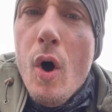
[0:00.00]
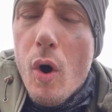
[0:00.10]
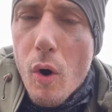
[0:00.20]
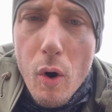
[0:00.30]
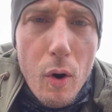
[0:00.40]

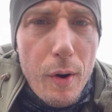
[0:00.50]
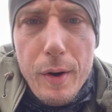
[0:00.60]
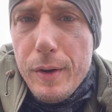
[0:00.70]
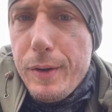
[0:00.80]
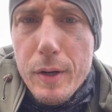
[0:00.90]
or
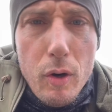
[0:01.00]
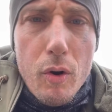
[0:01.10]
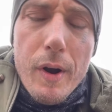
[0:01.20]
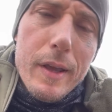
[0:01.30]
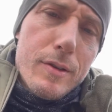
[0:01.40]

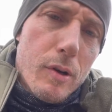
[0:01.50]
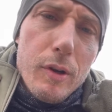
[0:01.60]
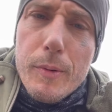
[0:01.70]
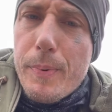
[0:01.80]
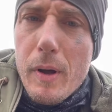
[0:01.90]
or I saw
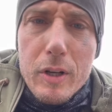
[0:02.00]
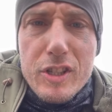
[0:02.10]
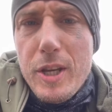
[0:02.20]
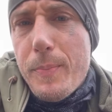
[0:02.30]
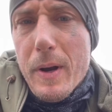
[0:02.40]
your product
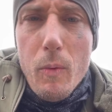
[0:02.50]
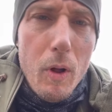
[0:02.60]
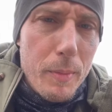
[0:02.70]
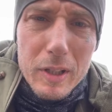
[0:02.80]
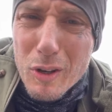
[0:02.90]
cheaper at
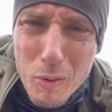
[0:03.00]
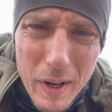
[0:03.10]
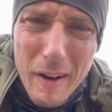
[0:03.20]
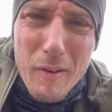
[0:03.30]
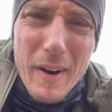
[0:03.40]
Walmart, or
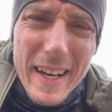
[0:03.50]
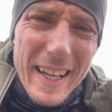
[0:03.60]
whatever, right?